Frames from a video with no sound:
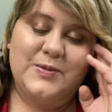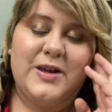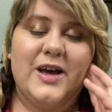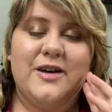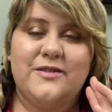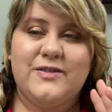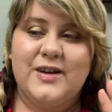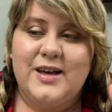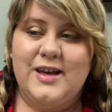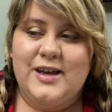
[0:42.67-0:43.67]
When you have
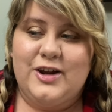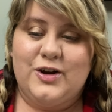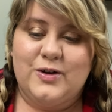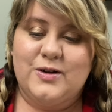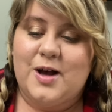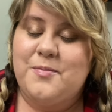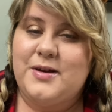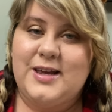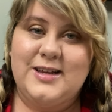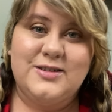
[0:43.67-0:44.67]
your own
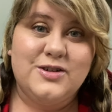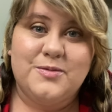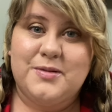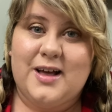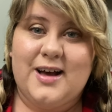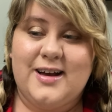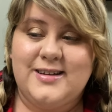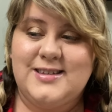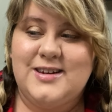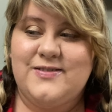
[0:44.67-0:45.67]
company, two
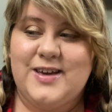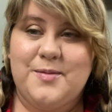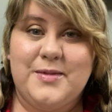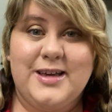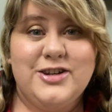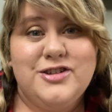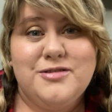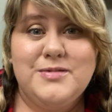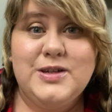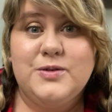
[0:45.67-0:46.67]
blogs and a family, you just,
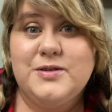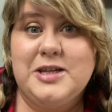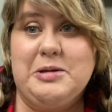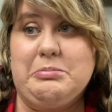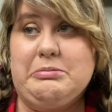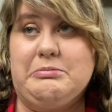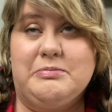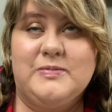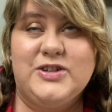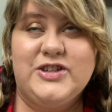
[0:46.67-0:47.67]
you don't sleep.
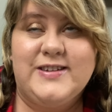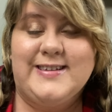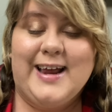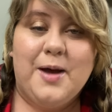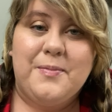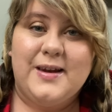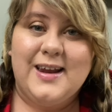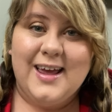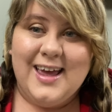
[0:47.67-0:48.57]
It just doesn't happen.